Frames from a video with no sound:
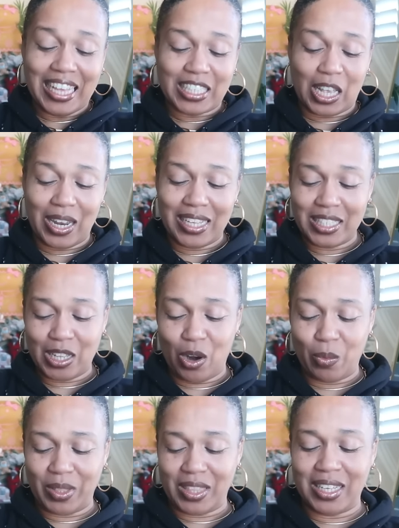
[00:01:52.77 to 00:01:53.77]
So let's
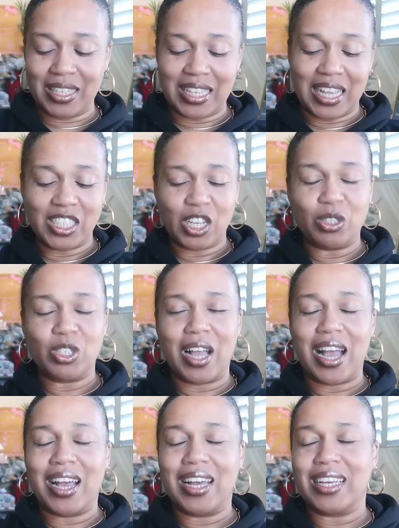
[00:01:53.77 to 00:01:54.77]
start with these. I showed you
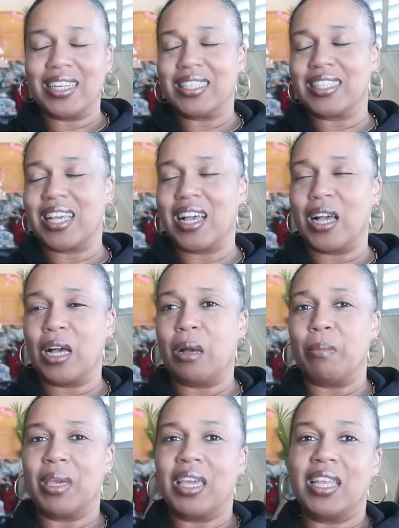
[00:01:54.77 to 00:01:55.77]
guys
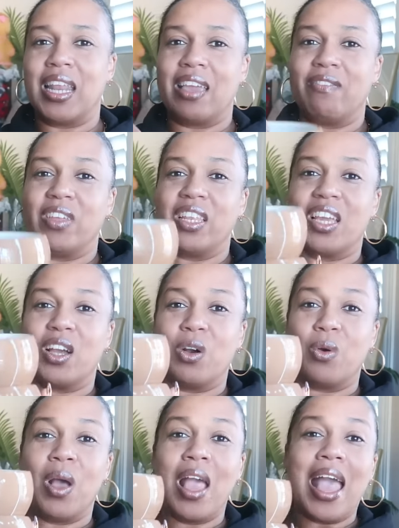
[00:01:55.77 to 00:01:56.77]
um, in a
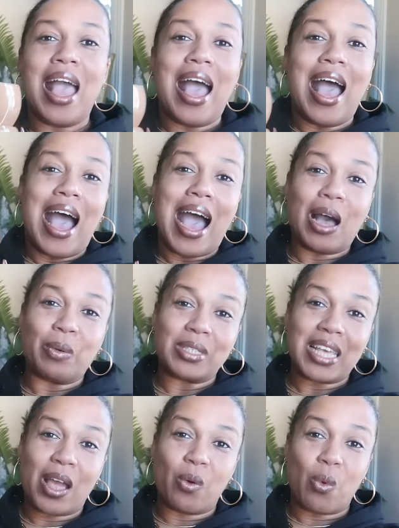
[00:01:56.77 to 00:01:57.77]
video. I was
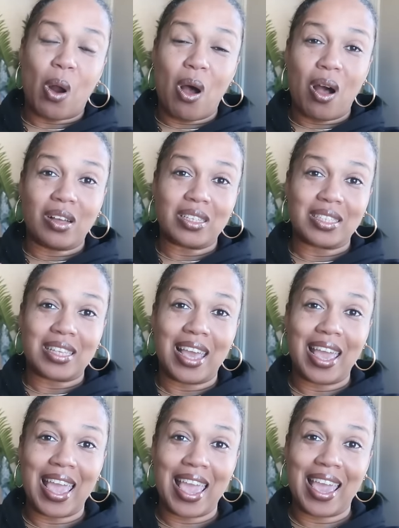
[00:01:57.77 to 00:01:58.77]
at Ross
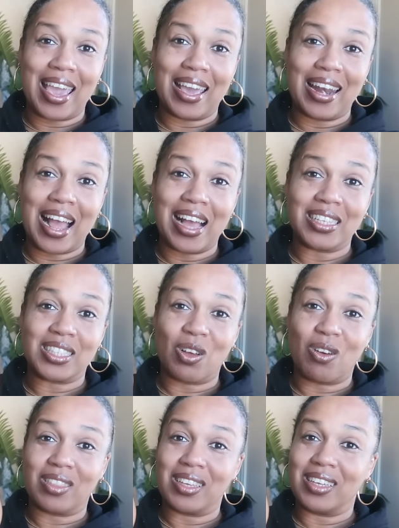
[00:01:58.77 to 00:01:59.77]
and I
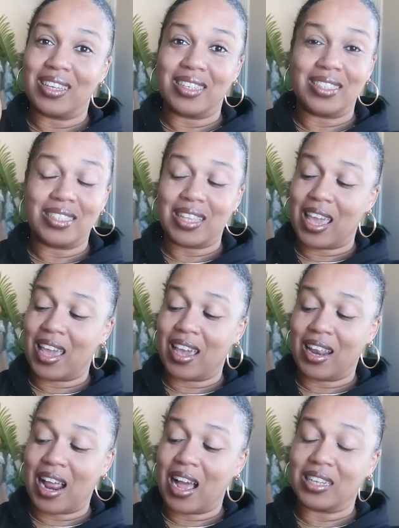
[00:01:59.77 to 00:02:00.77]
saw these
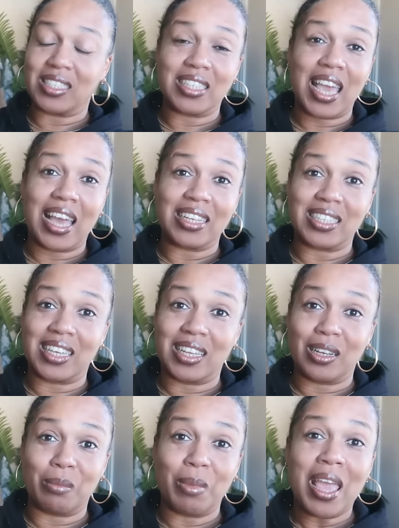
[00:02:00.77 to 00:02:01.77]
and I just had to get
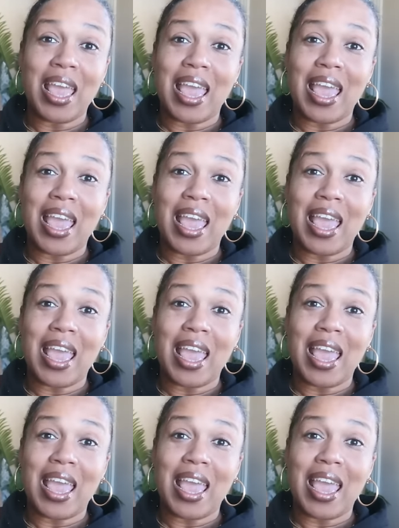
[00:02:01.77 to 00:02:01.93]
them.